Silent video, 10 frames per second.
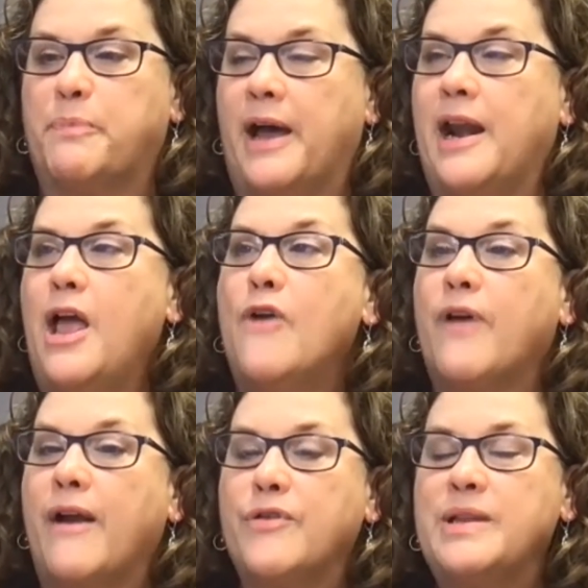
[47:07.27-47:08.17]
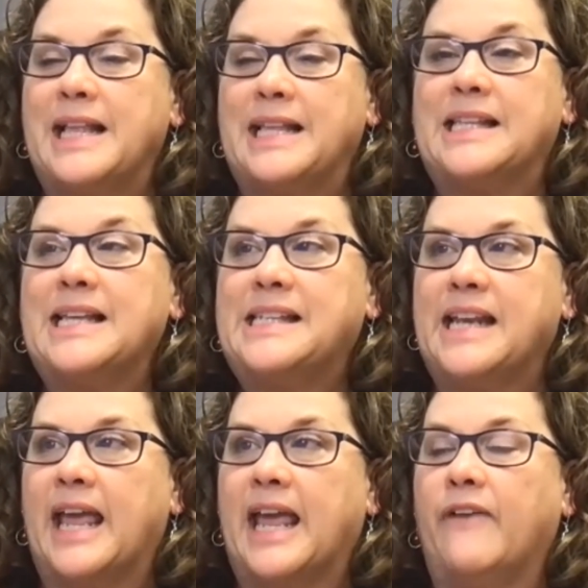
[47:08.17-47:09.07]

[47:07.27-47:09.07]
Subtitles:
But for everyone that's listening,